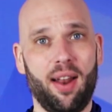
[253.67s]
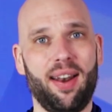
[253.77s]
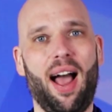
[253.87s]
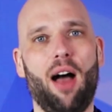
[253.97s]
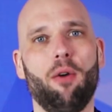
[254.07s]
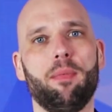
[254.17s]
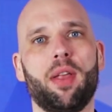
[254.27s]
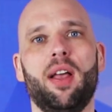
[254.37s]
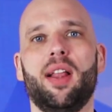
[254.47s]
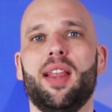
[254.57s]
Now,
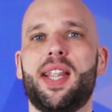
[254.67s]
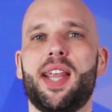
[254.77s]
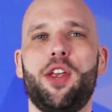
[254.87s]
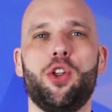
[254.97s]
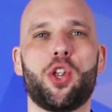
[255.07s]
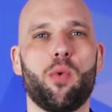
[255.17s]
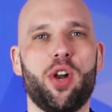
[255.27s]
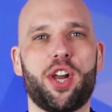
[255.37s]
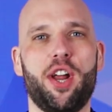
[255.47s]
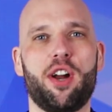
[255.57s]
let's say you
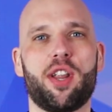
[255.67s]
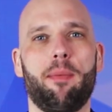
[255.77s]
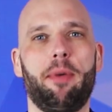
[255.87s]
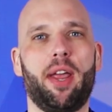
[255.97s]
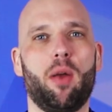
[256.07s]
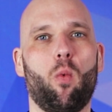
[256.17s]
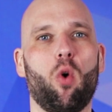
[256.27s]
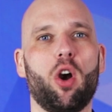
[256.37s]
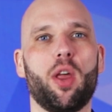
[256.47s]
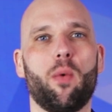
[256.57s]
switch gears and begin
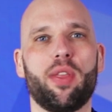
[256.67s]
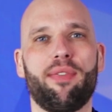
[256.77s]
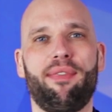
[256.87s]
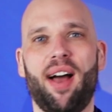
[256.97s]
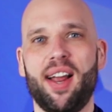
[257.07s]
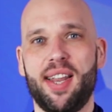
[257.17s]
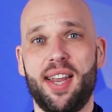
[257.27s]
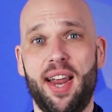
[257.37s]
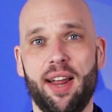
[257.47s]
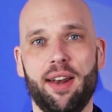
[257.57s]
working with fine
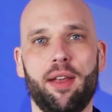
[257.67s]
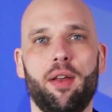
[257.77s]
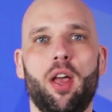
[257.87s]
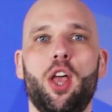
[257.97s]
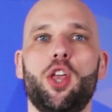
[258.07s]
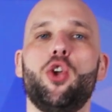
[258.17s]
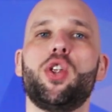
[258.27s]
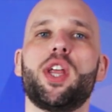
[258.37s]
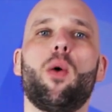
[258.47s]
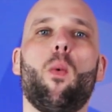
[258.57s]
sand.
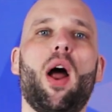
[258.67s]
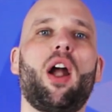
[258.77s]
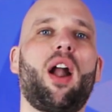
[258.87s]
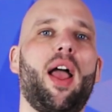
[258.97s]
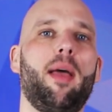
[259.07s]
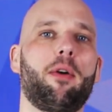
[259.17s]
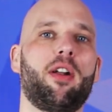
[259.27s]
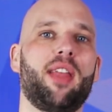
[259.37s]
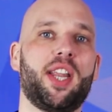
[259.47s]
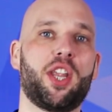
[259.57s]
Using a wire
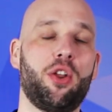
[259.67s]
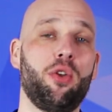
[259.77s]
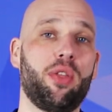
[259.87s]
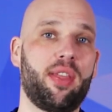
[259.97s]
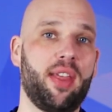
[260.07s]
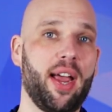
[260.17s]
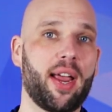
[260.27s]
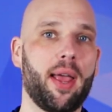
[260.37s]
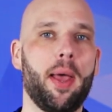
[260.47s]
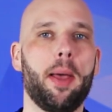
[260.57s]
diameter that's too
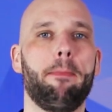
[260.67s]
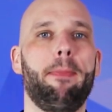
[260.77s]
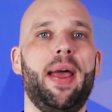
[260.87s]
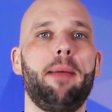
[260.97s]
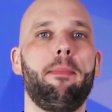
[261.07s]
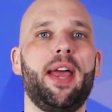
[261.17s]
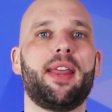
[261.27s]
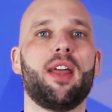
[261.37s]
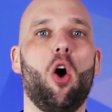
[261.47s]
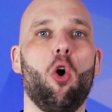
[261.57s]
thick may
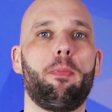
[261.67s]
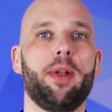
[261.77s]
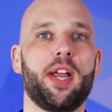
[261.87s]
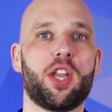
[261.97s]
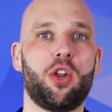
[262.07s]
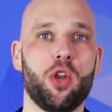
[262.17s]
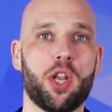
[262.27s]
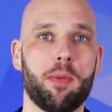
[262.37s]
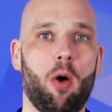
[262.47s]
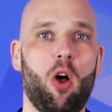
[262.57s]
make the openings too
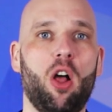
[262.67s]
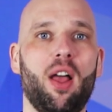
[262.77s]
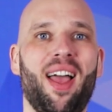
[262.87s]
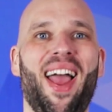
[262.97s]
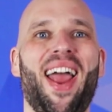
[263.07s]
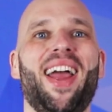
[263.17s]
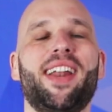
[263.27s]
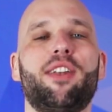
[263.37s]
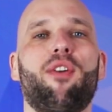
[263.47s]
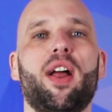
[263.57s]
small
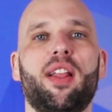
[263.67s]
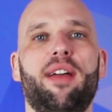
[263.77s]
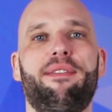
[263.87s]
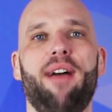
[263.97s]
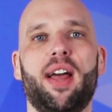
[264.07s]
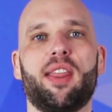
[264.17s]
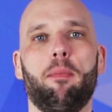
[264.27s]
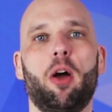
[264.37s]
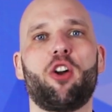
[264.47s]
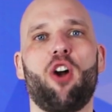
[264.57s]
and directly affect the
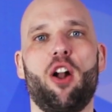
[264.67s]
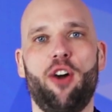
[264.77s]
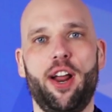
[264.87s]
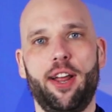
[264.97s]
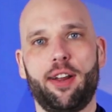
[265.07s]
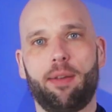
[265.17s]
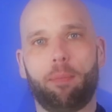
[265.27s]
micron rating.